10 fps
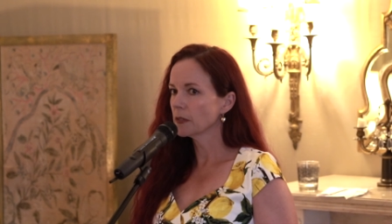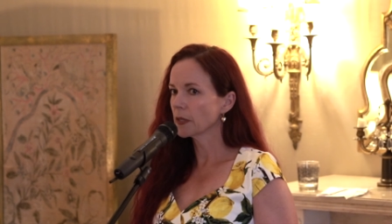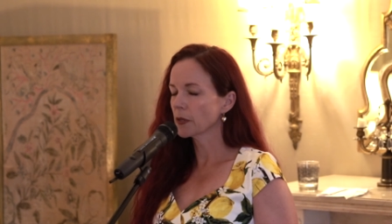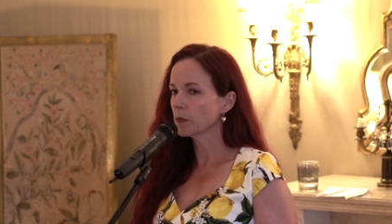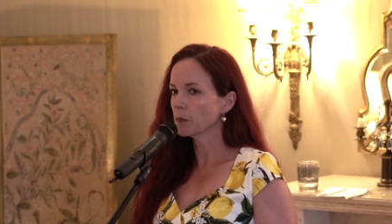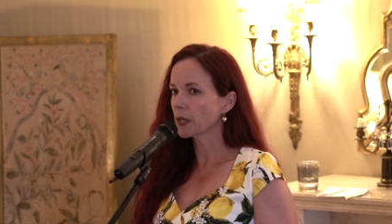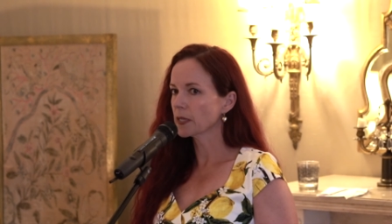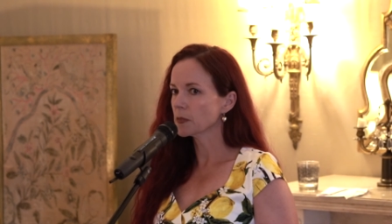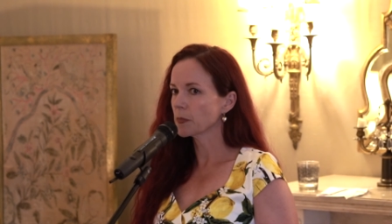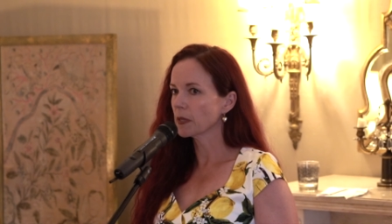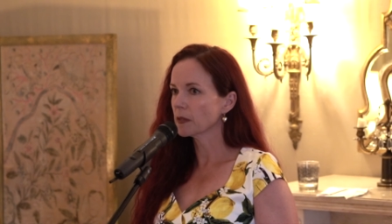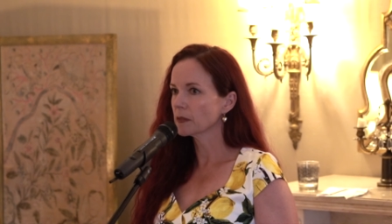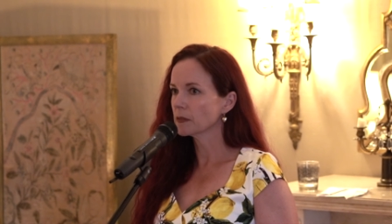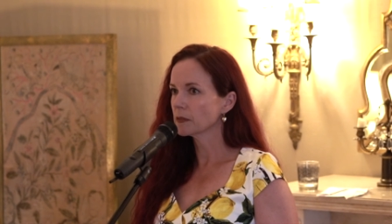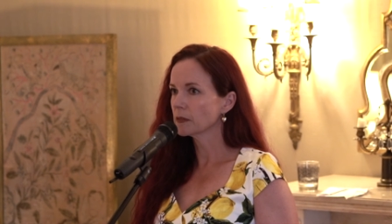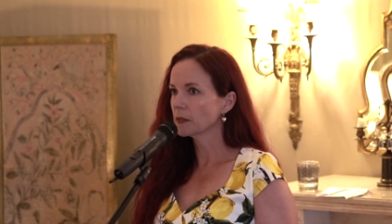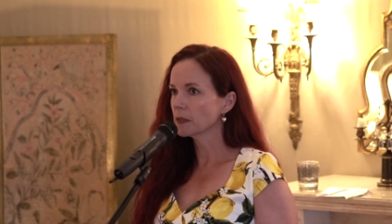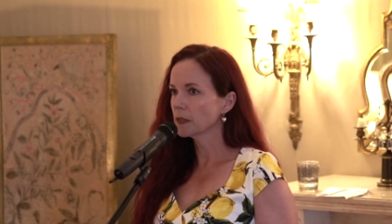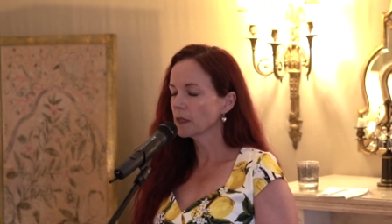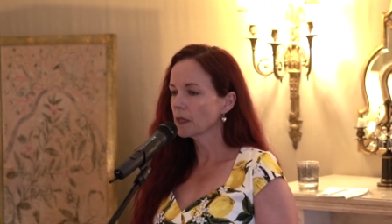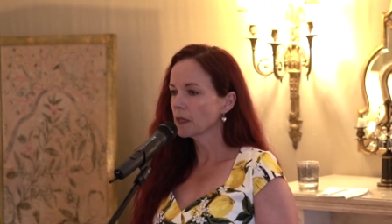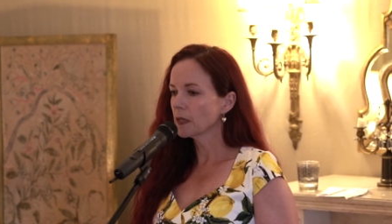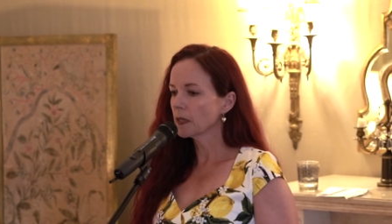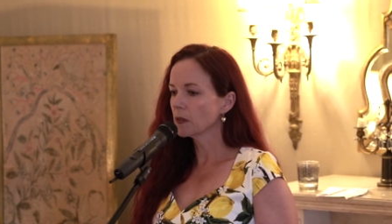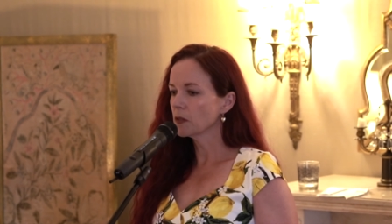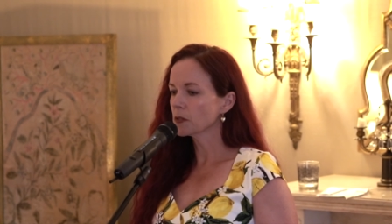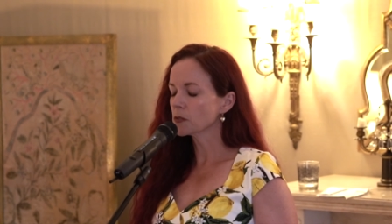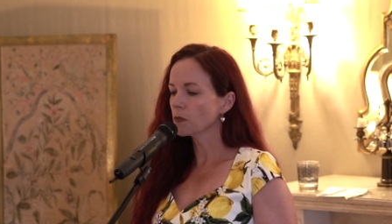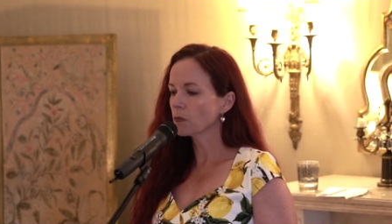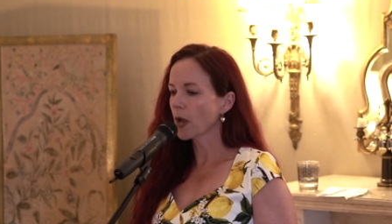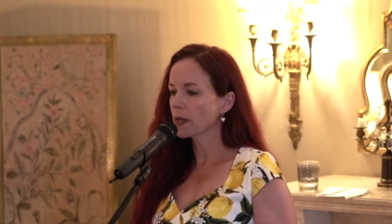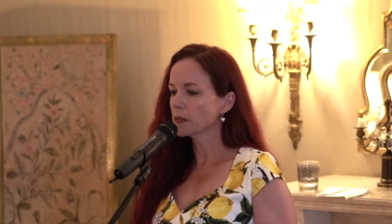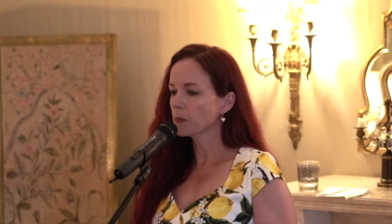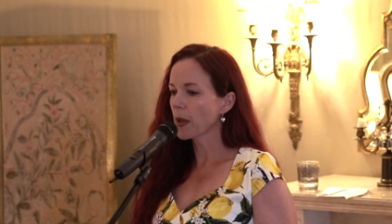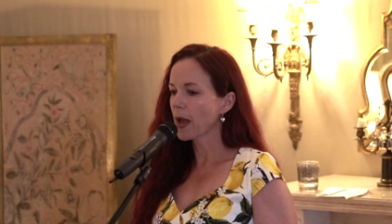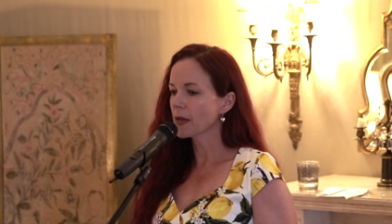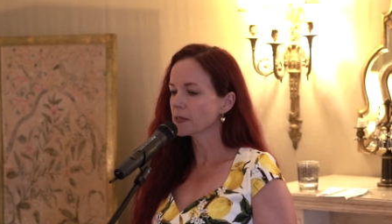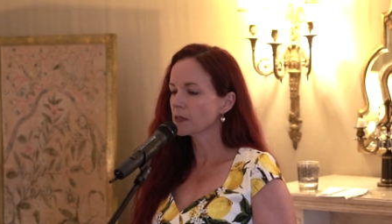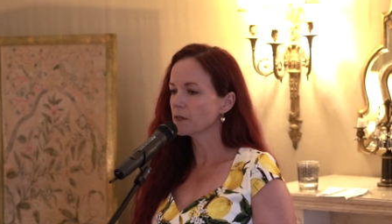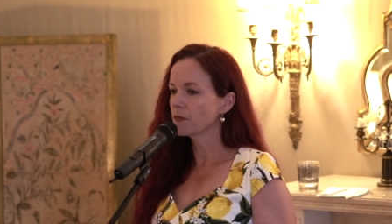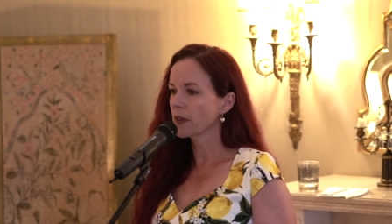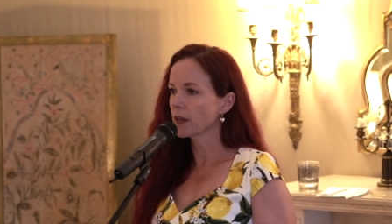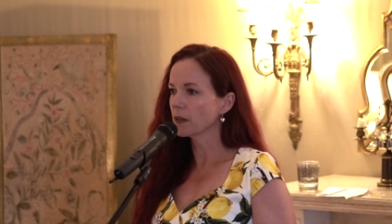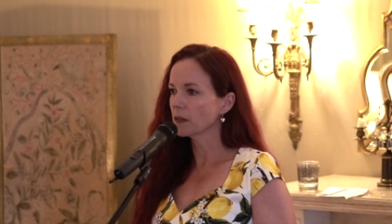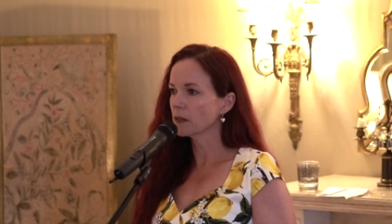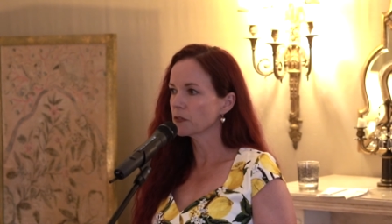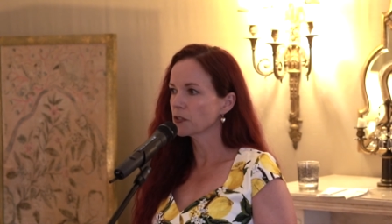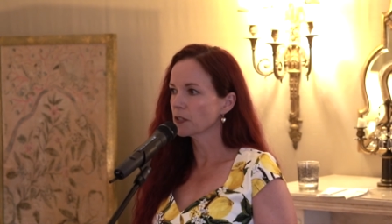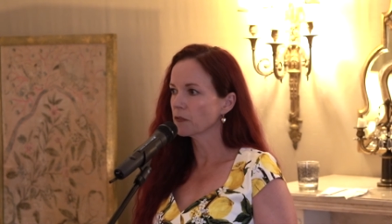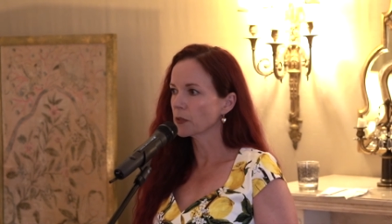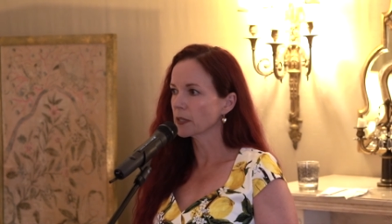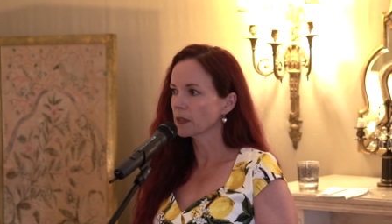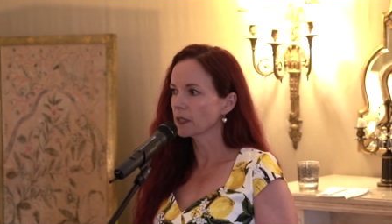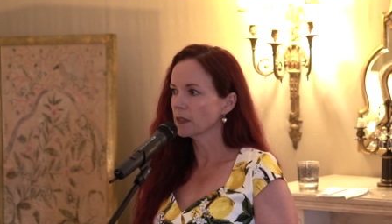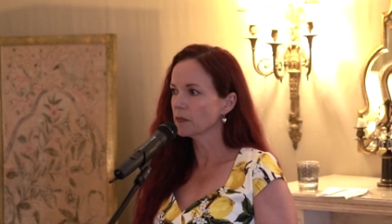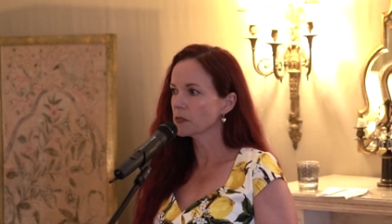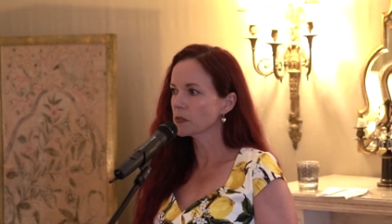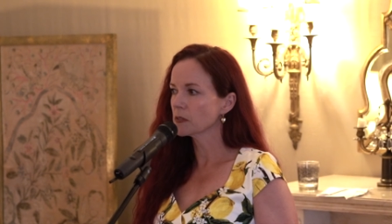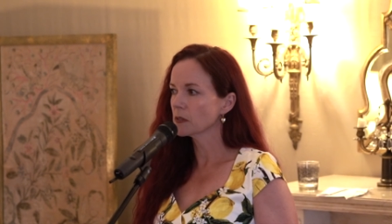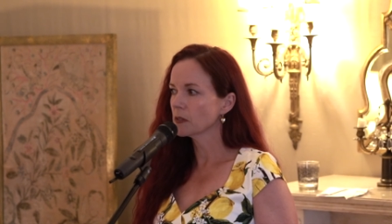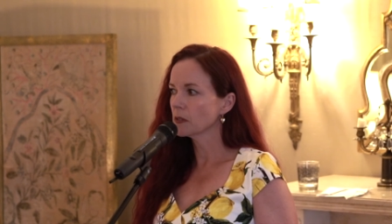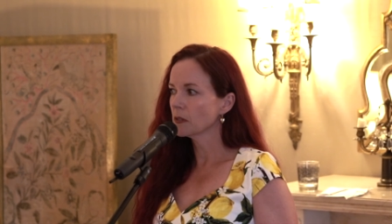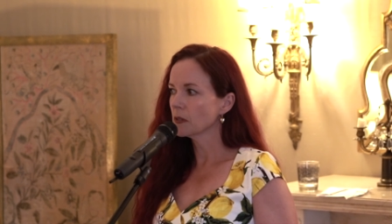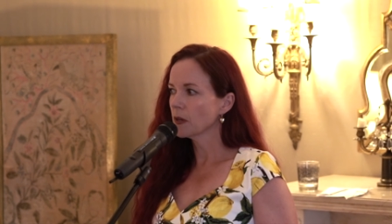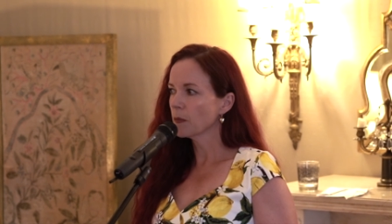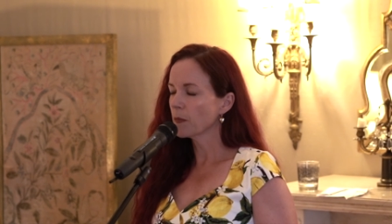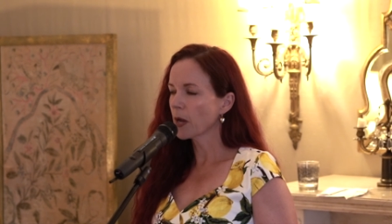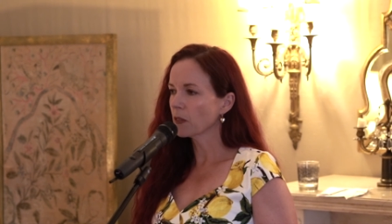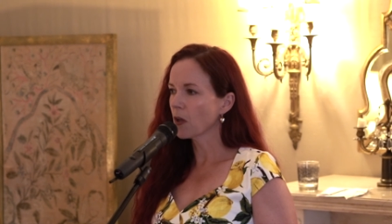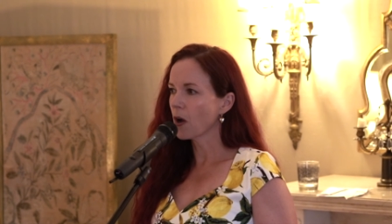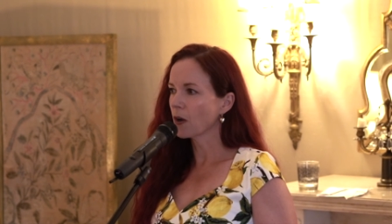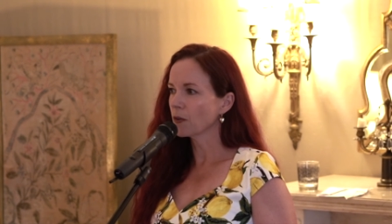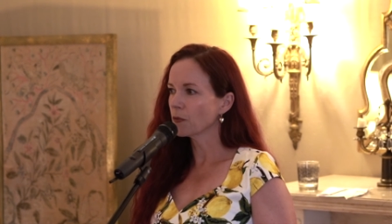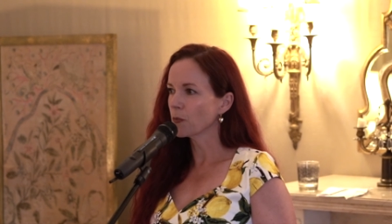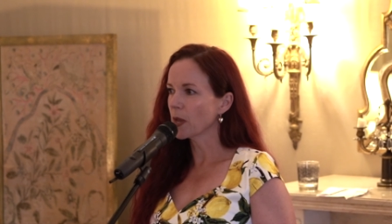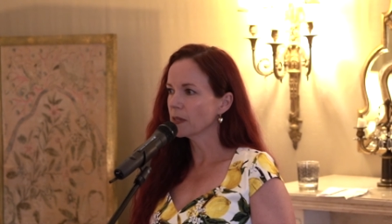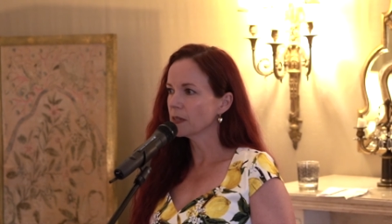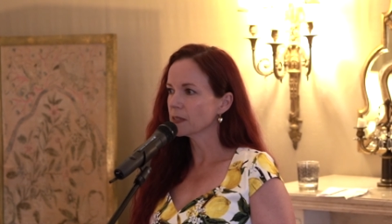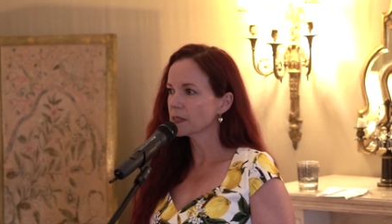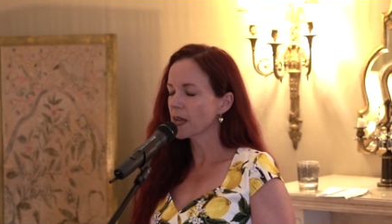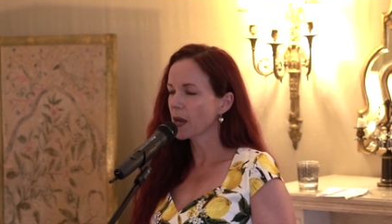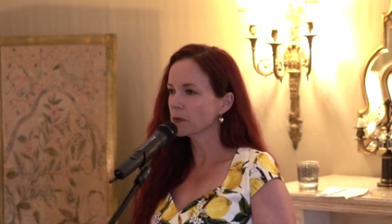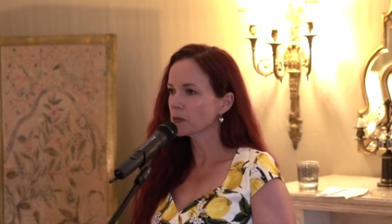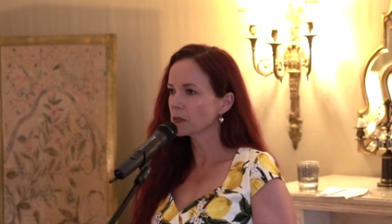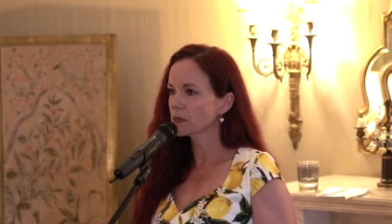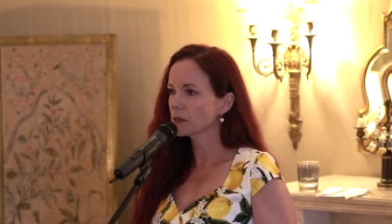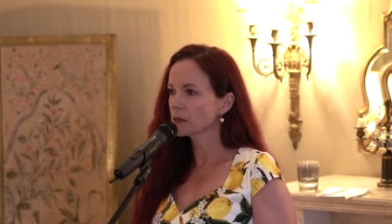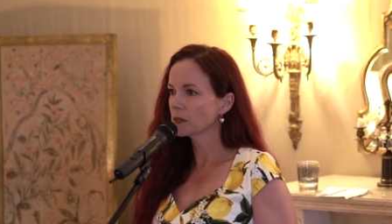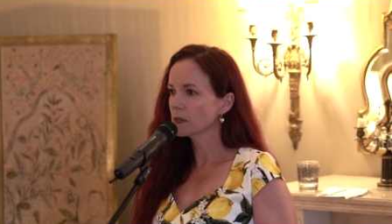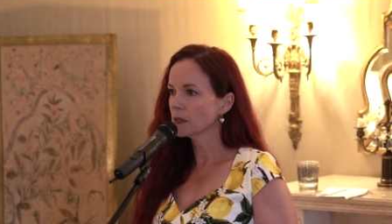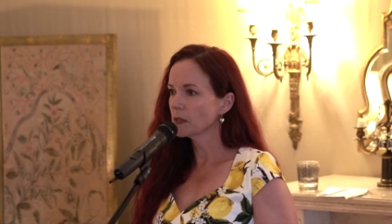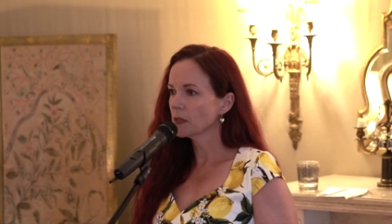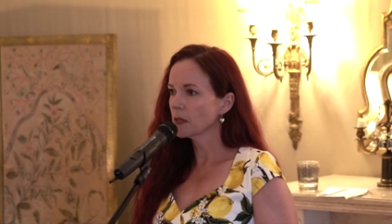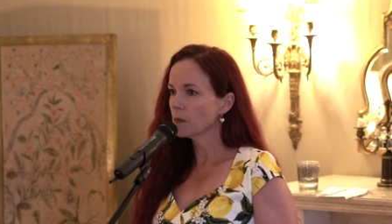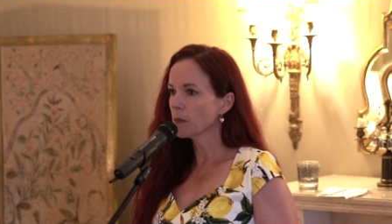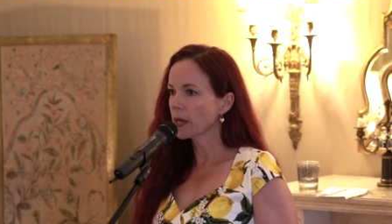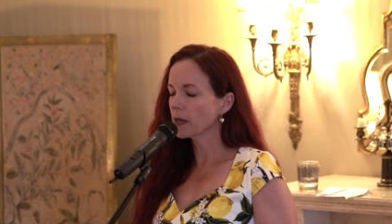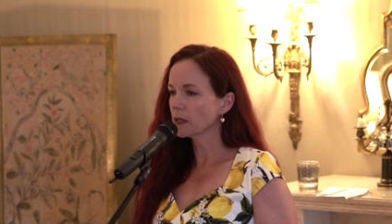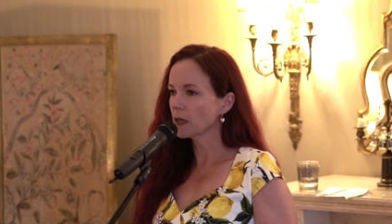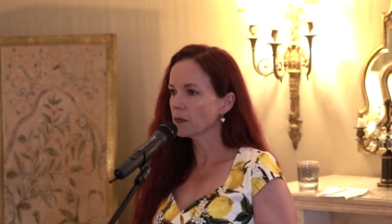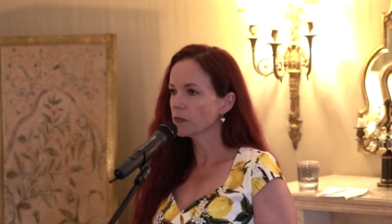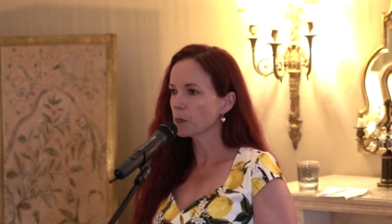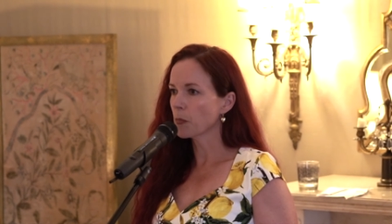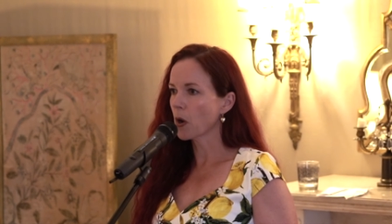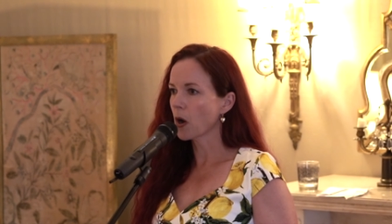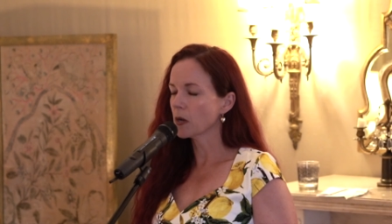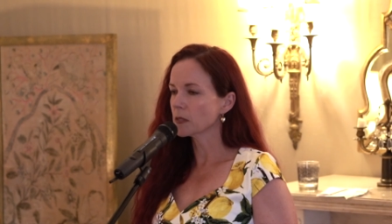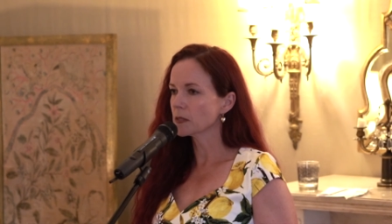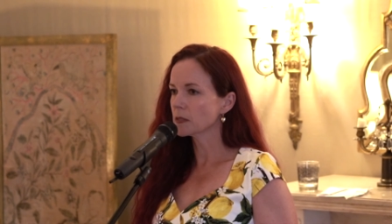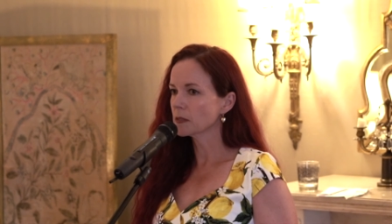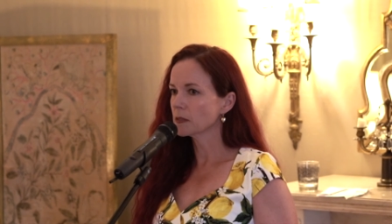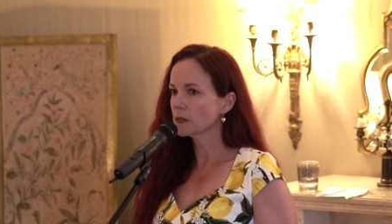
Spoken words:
it couldn't place me. It looked right past the veil of shivering leaves, my long red snout, my gloved paws,